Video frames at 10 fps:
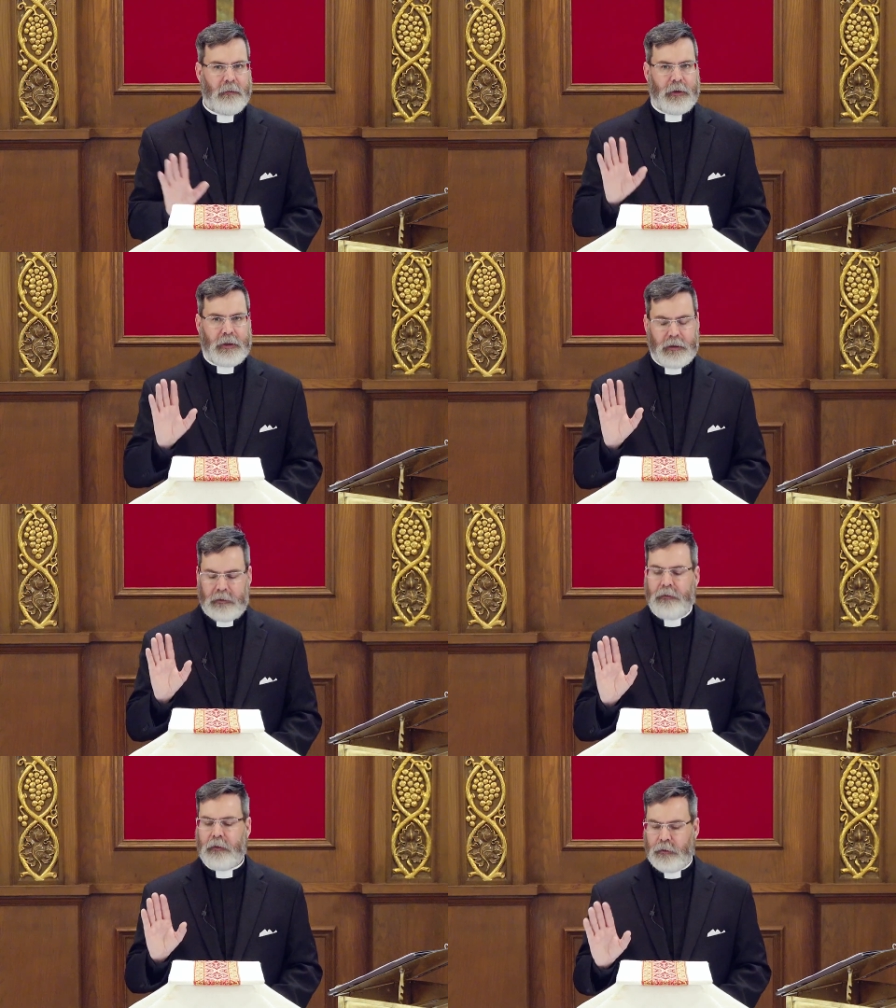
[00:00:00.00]

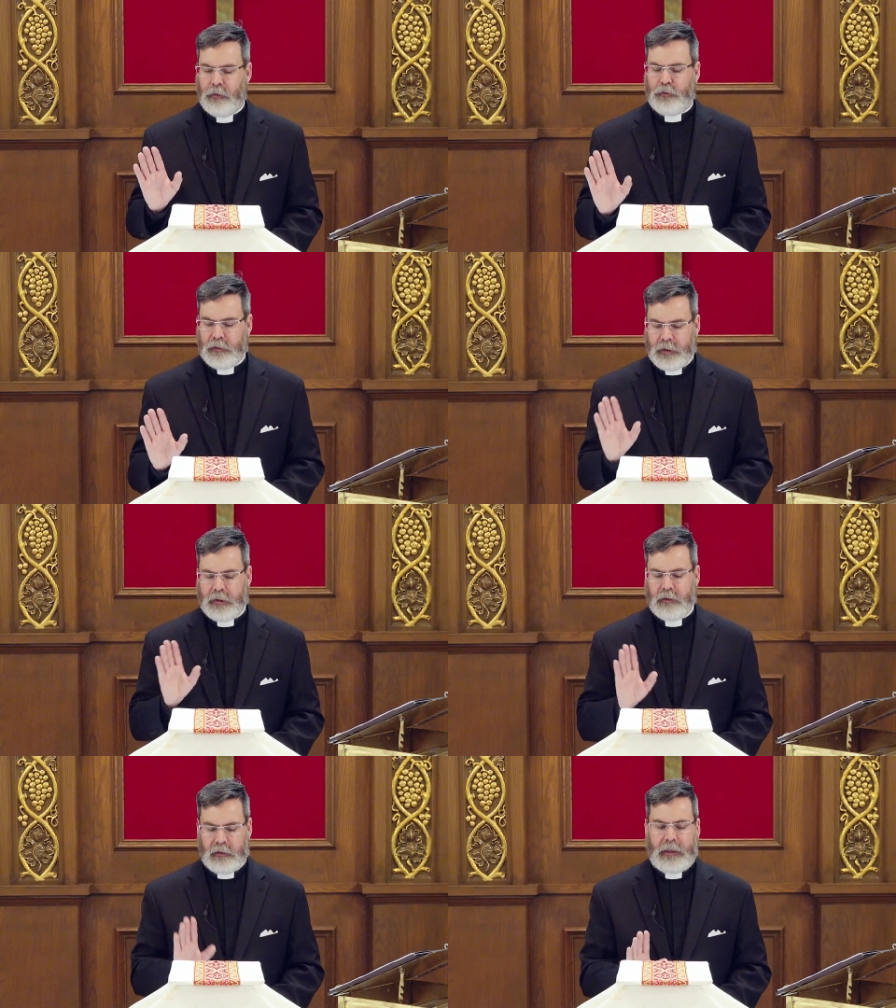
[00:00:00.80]
because
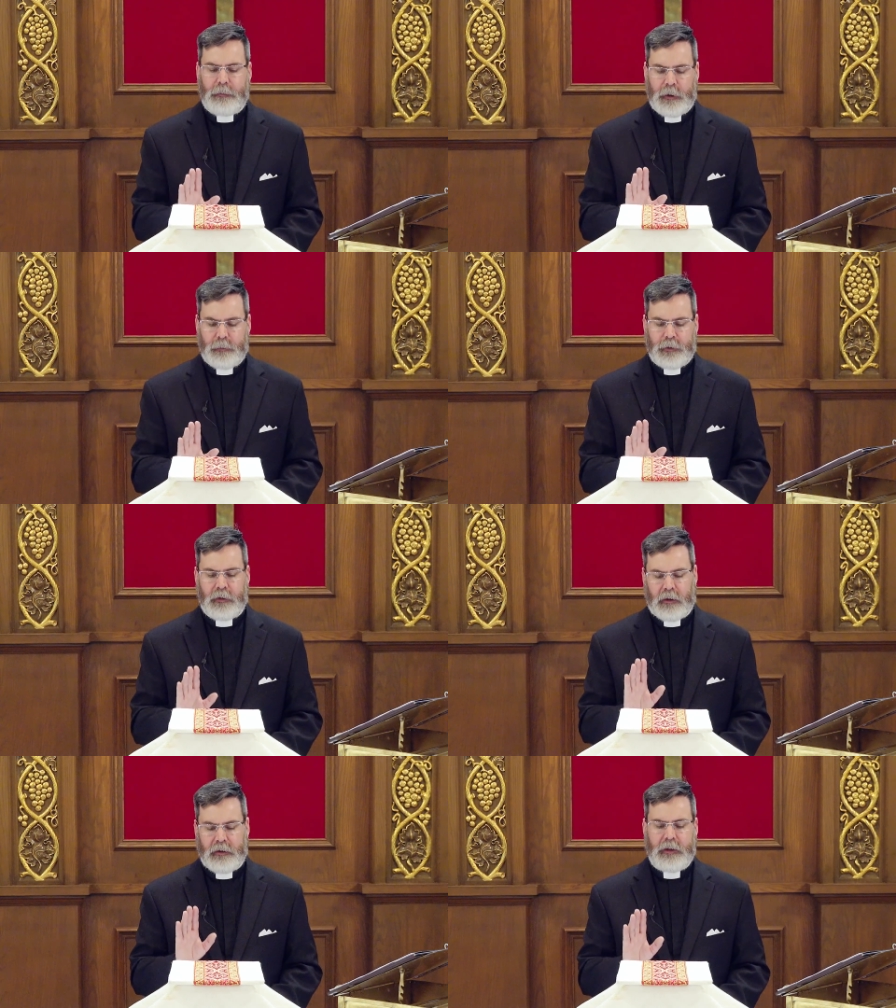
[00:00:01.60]
usually lay
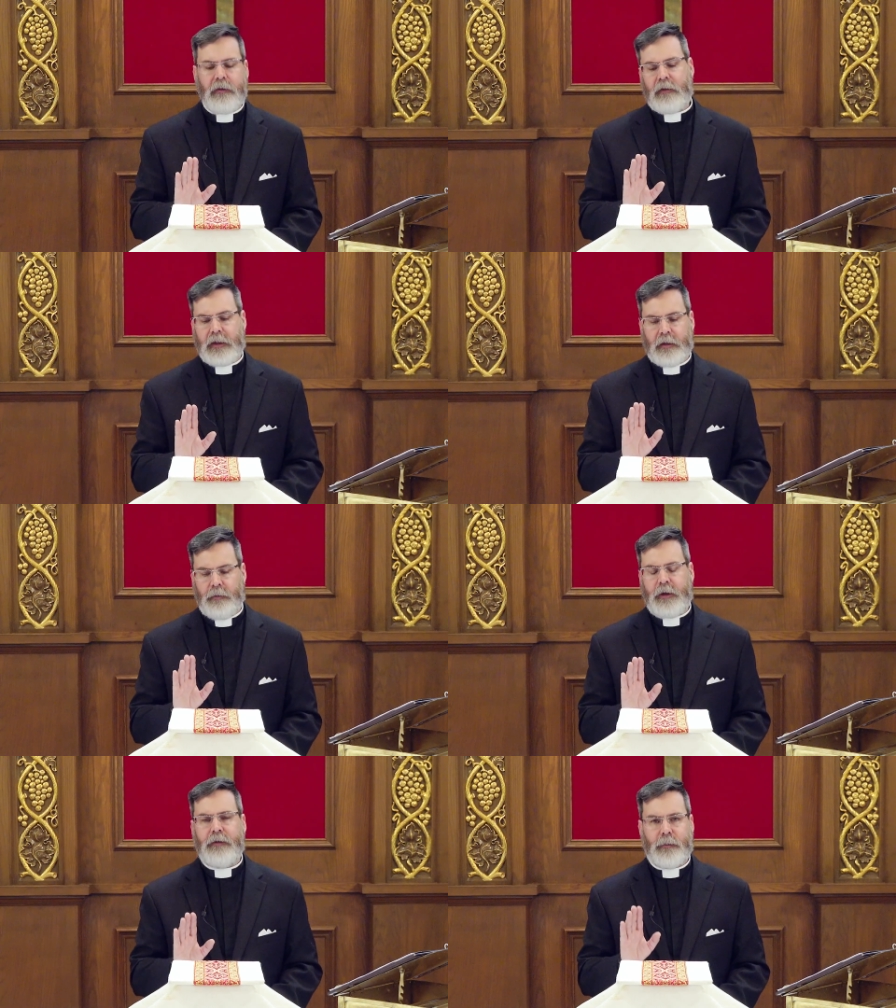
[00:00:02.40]
people are easily
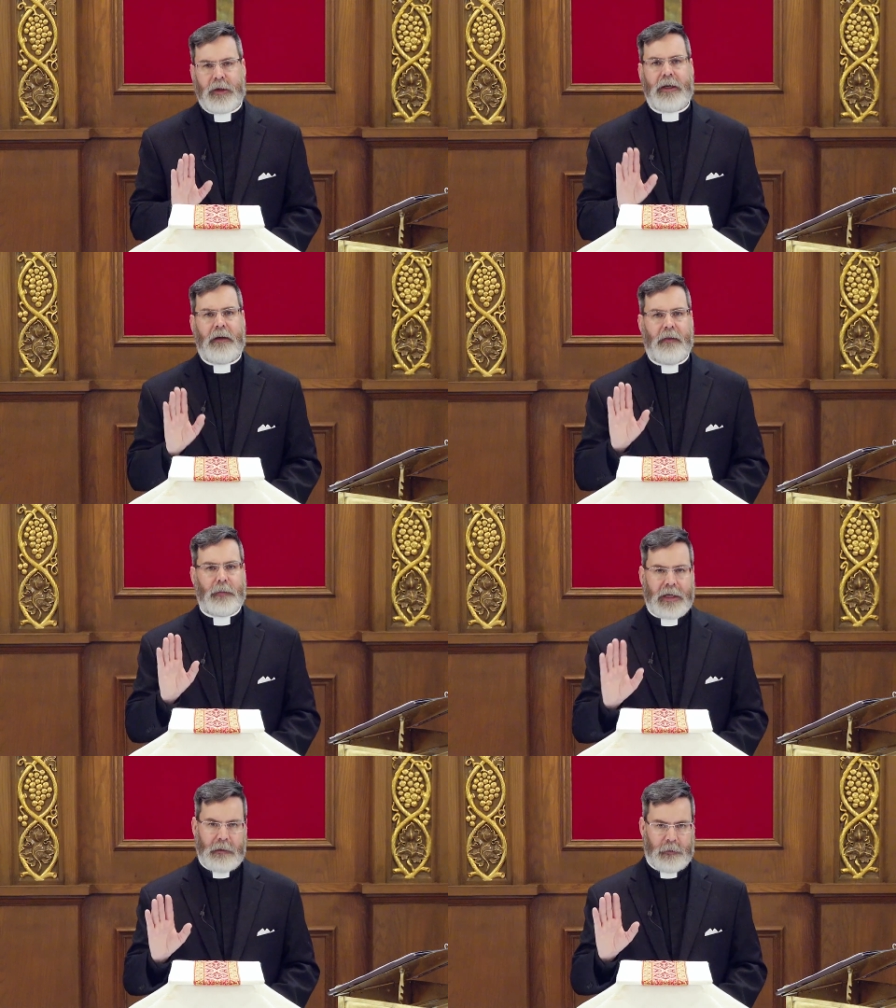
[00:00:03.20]
convinced by the
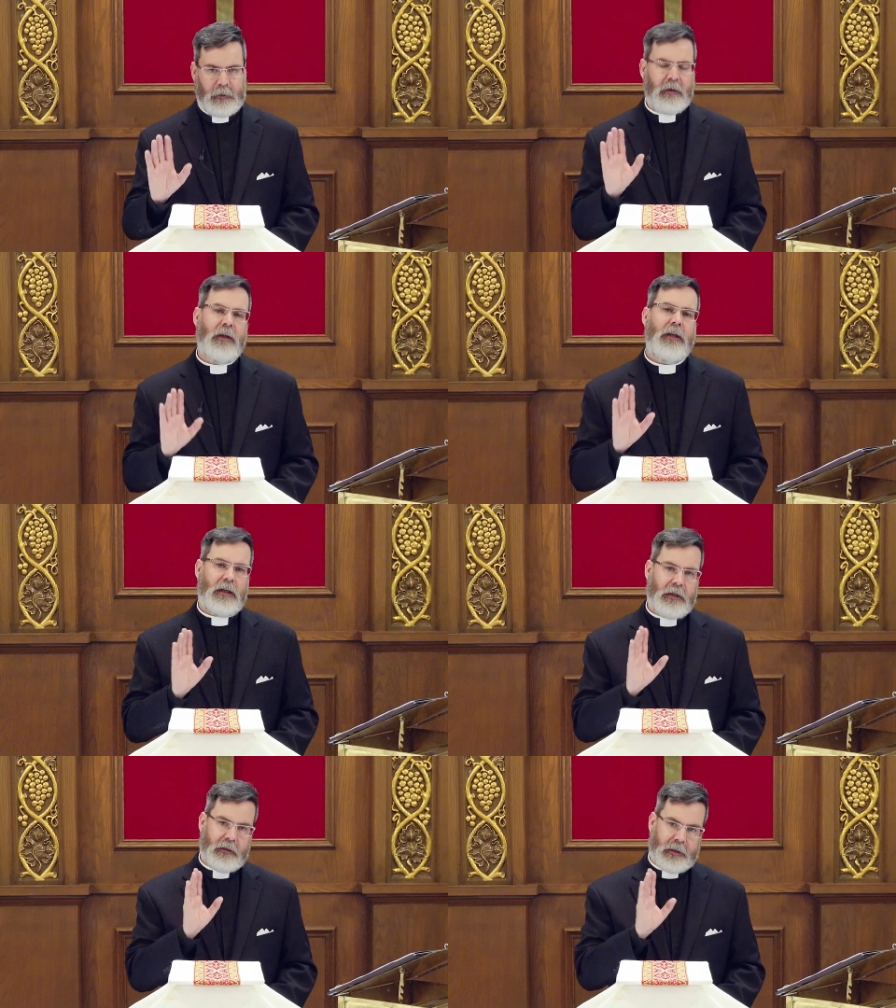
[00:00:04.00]
Bible,
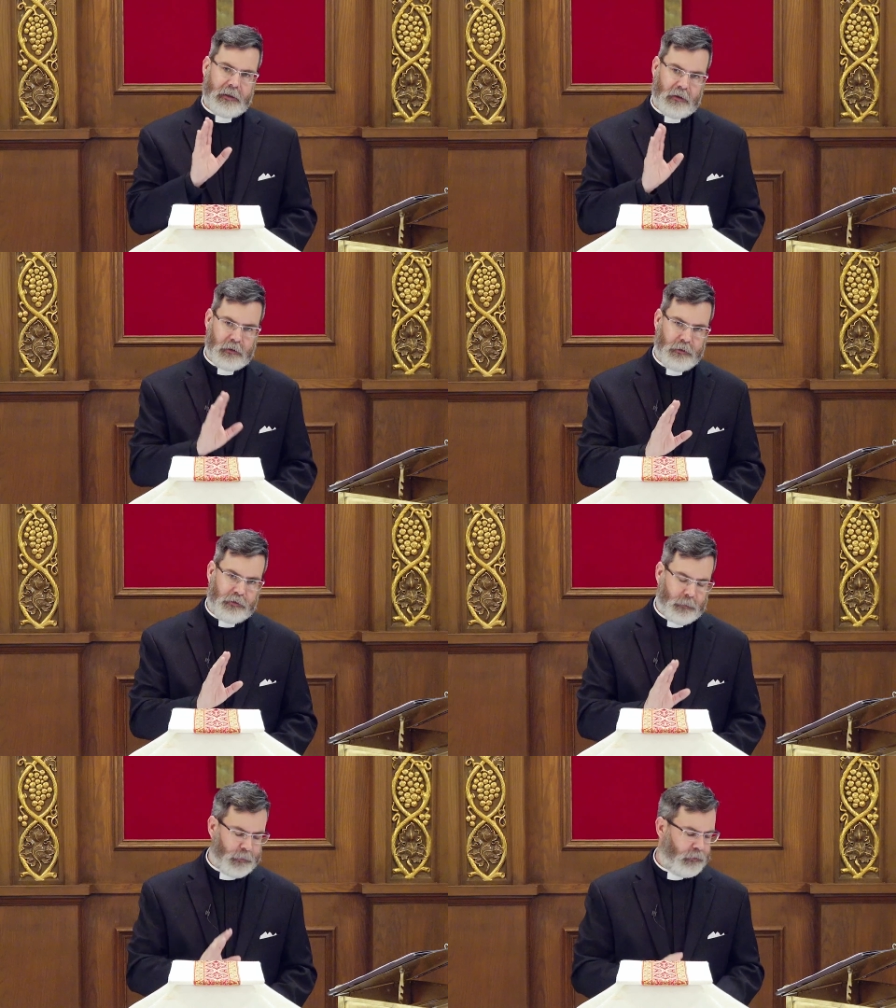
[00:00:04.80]
unlike
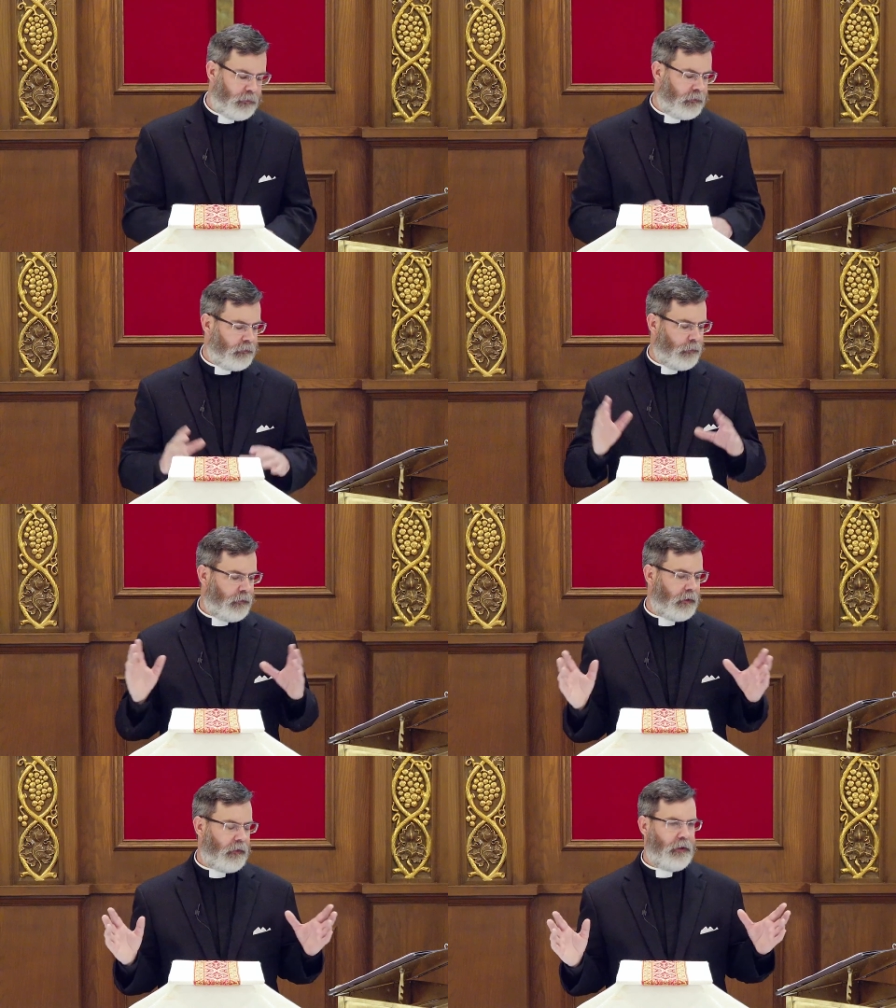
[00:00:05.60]
clergy persons who
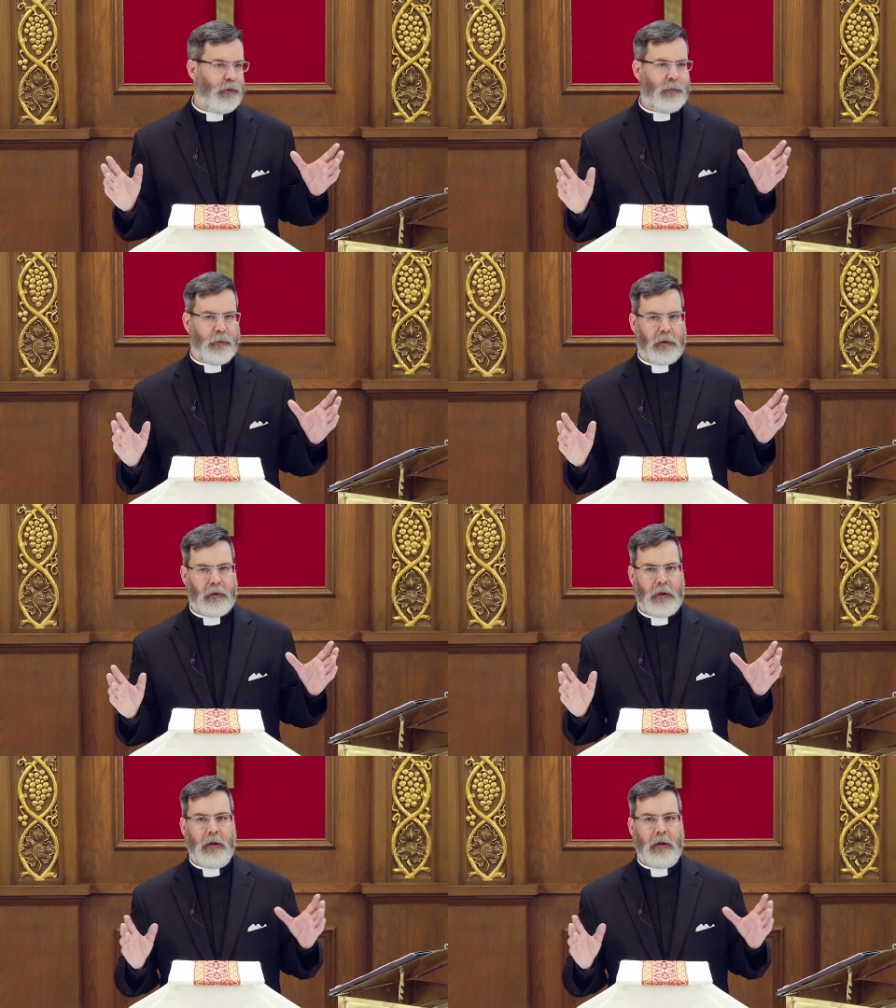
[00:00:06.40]
think they know more.